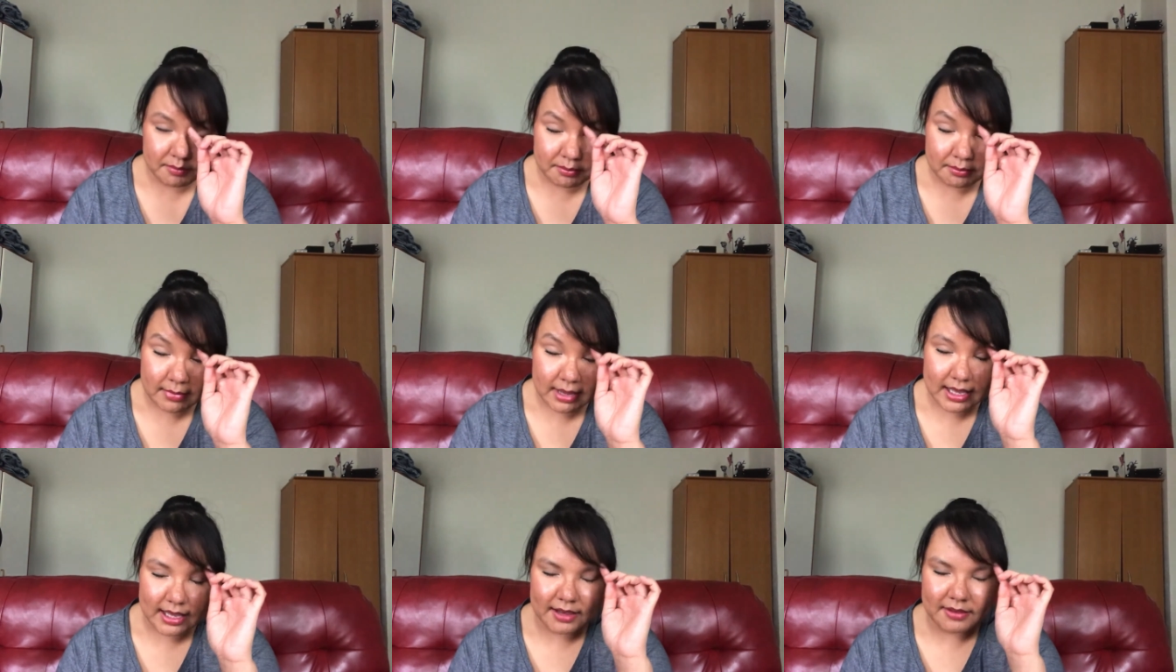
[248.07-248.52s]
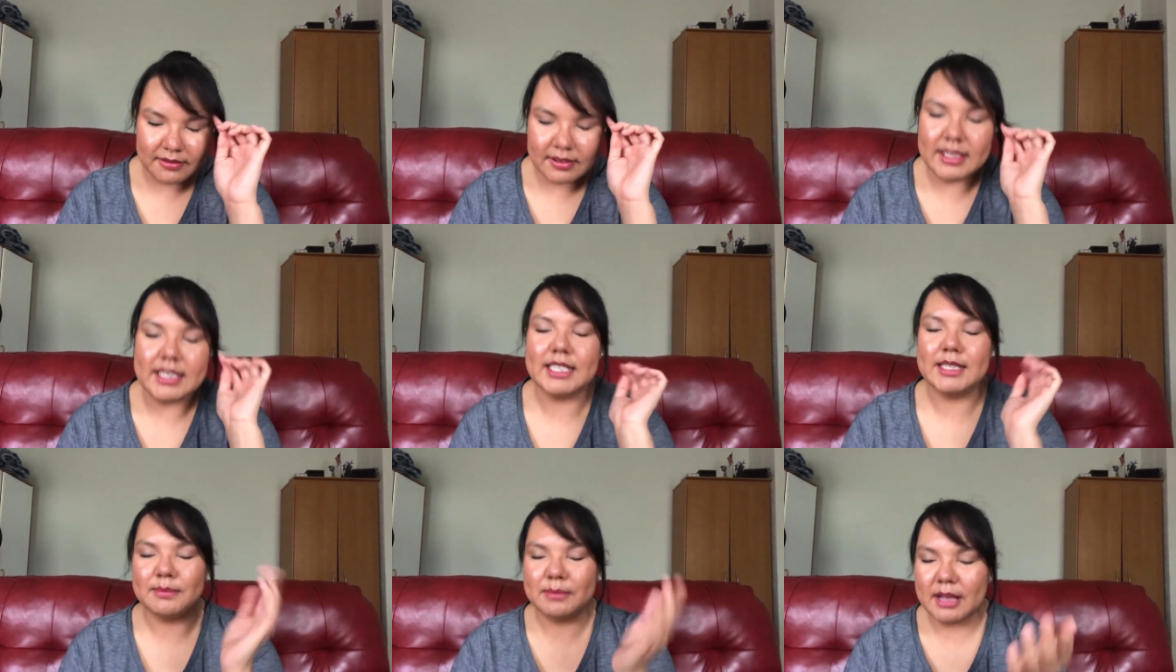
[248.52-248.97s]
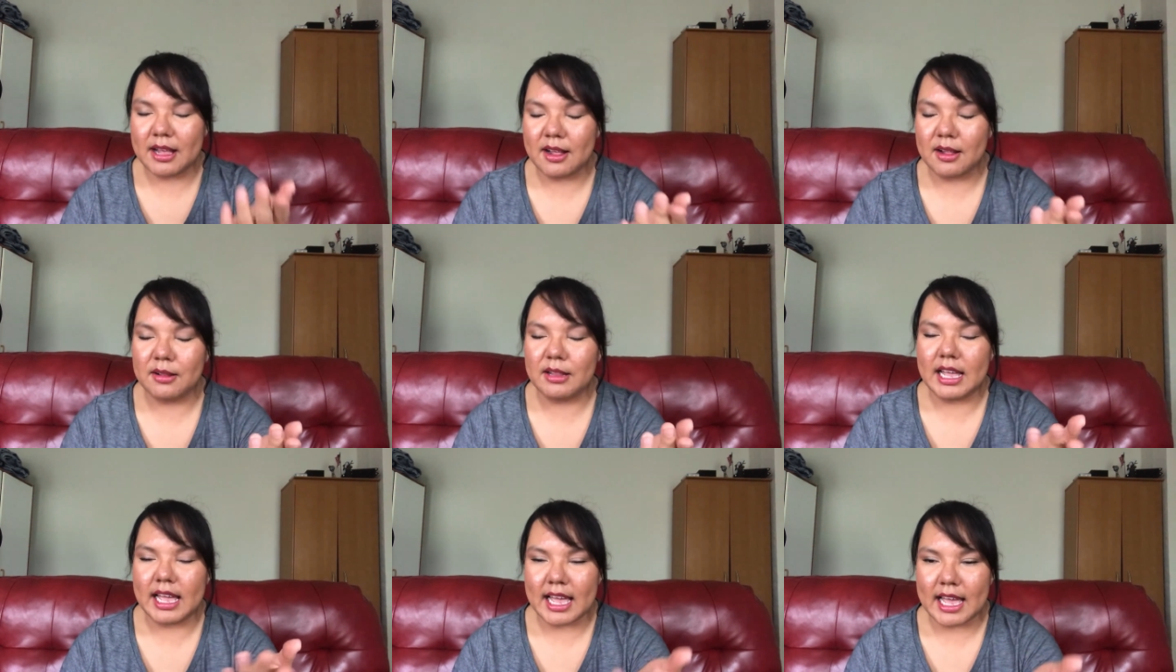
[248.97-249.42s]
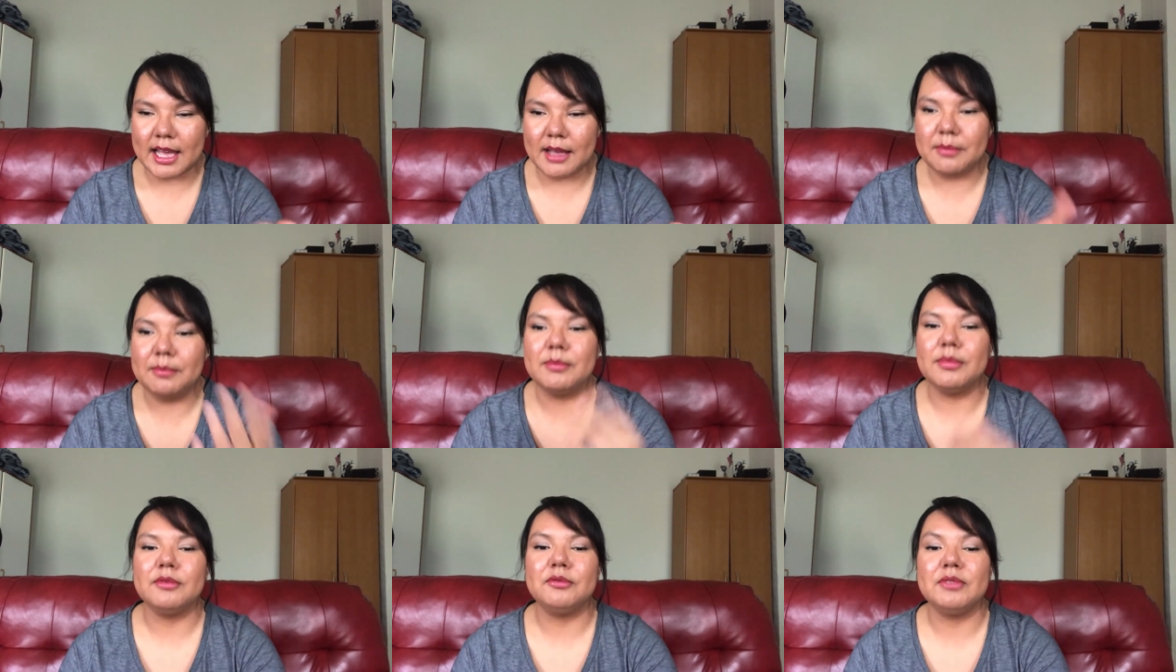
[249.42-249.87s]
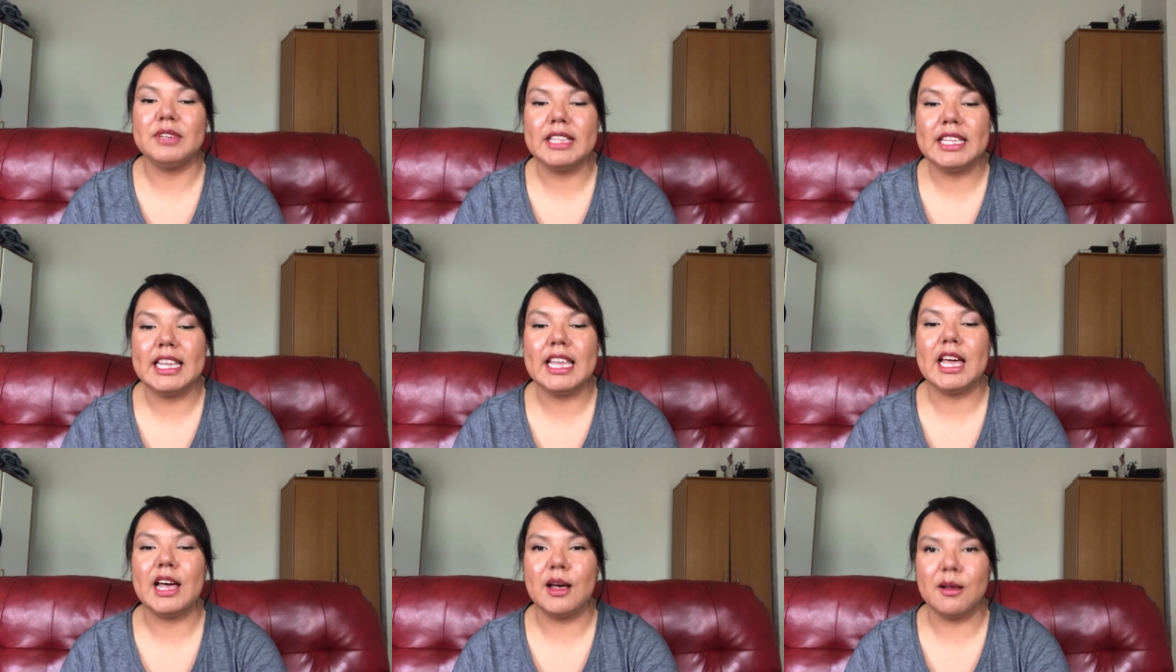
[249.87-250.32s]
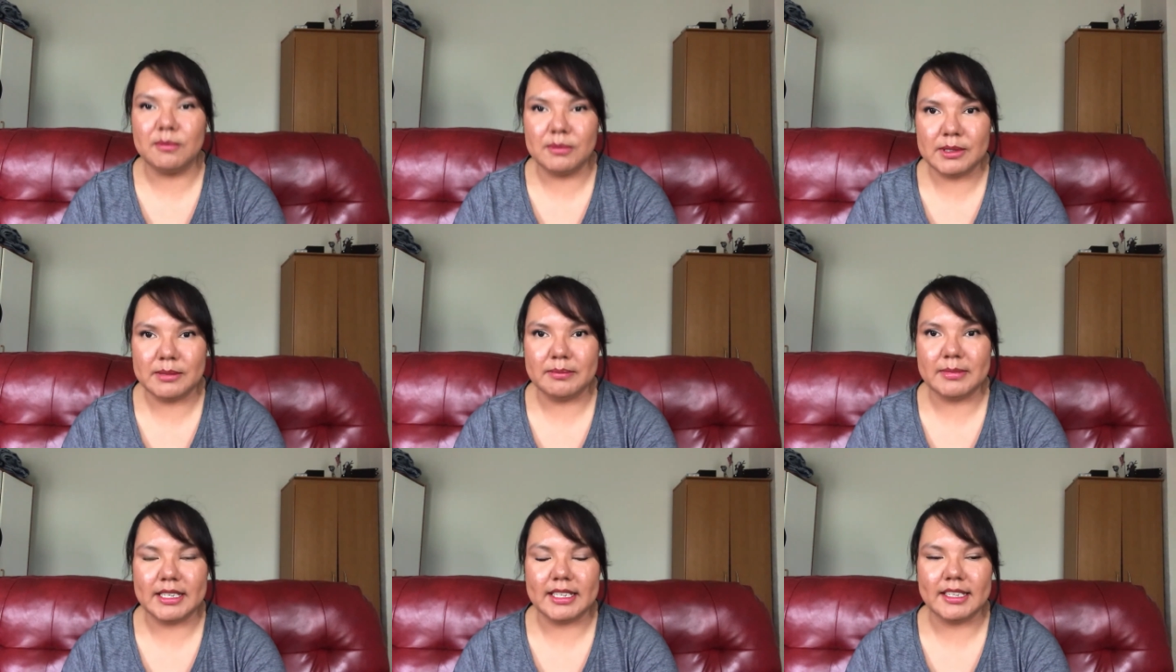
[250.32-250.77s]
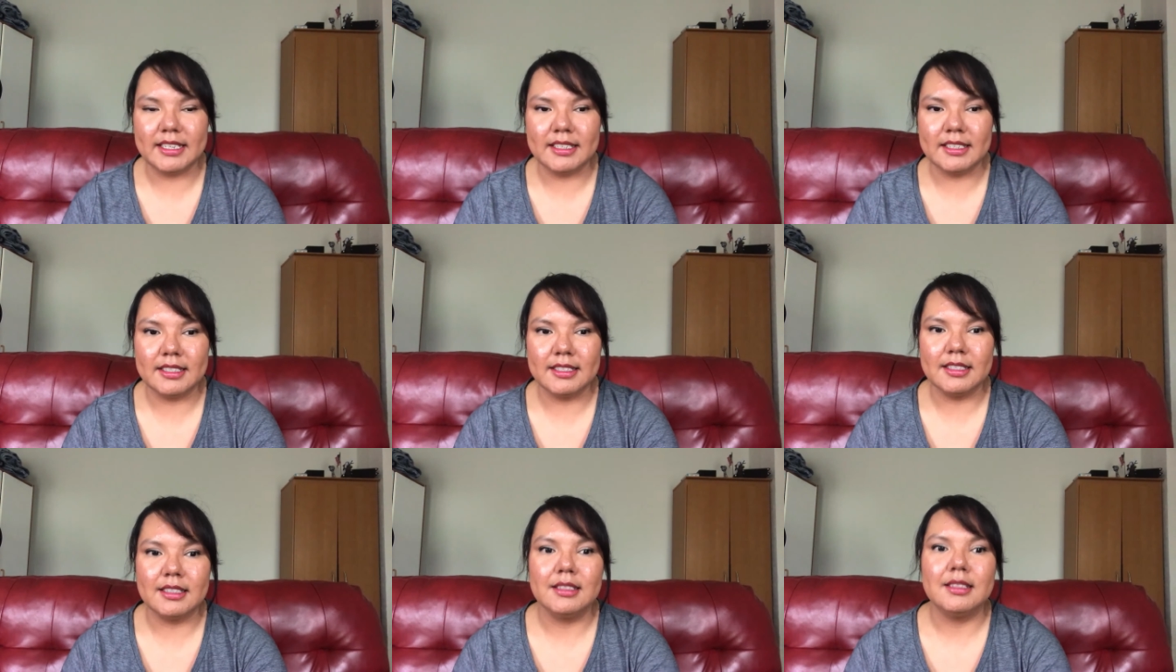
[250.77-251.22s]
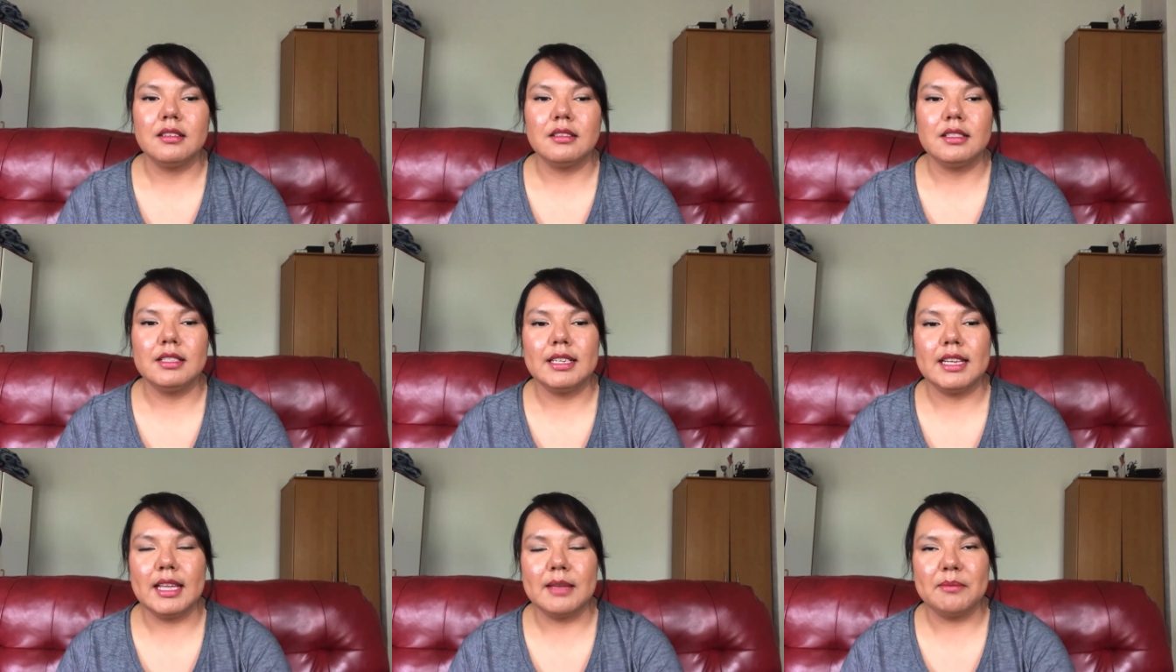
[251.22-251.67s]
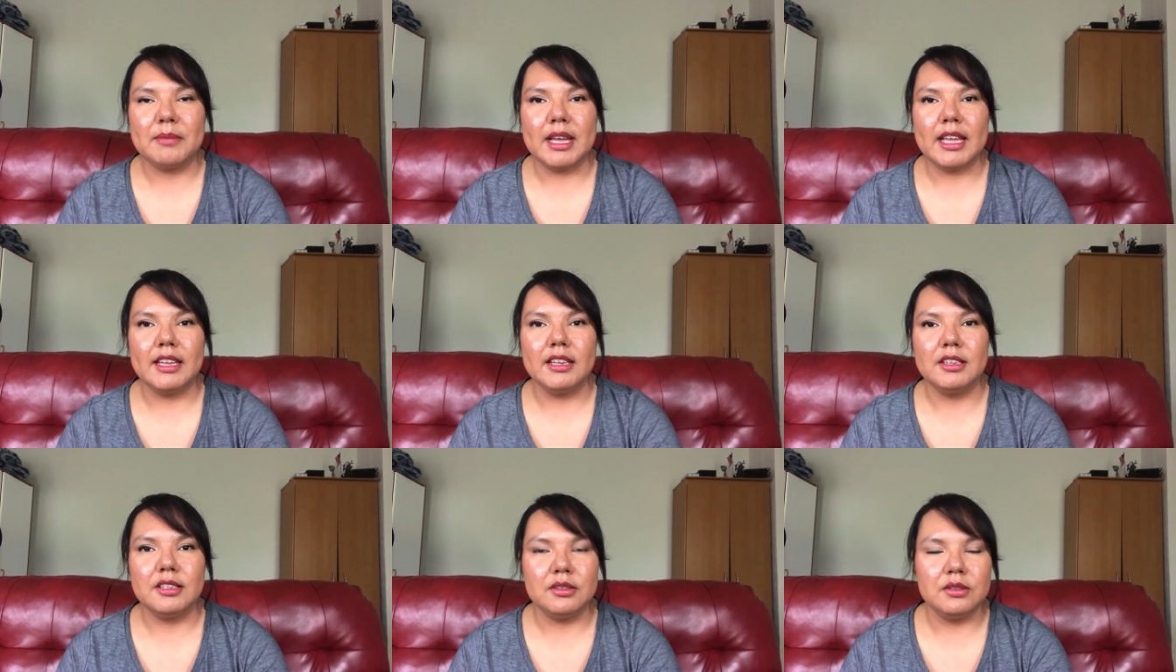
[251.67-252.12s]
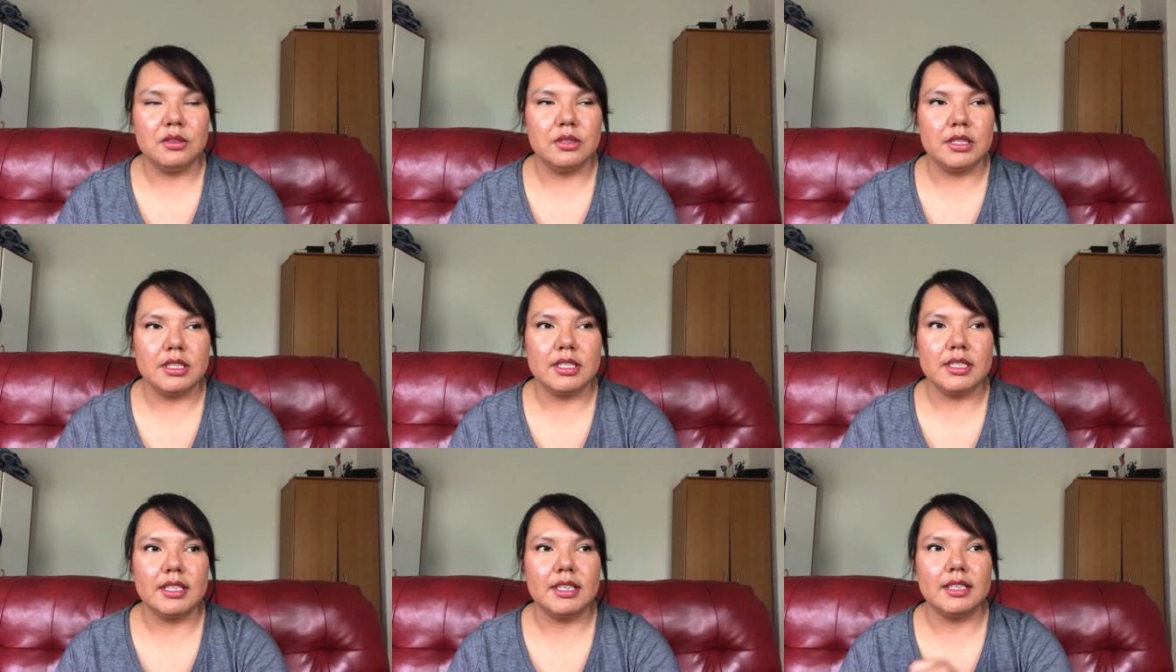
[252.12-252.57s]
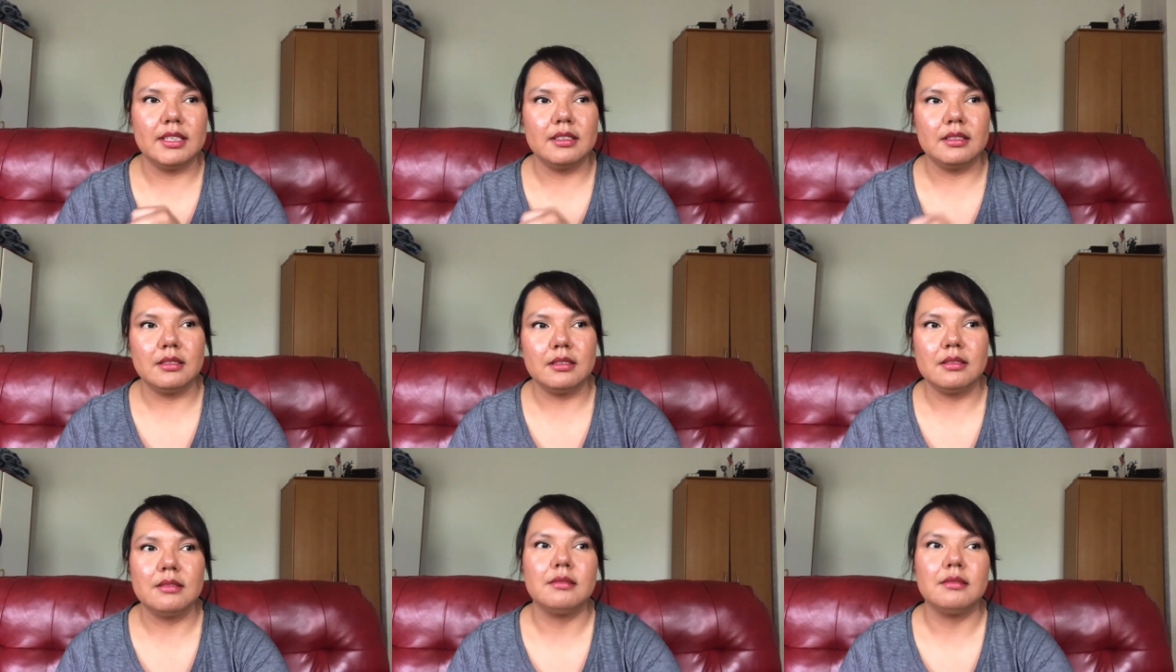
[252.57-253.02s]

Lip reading: my FitnessPal app, really helped me to get my nutrition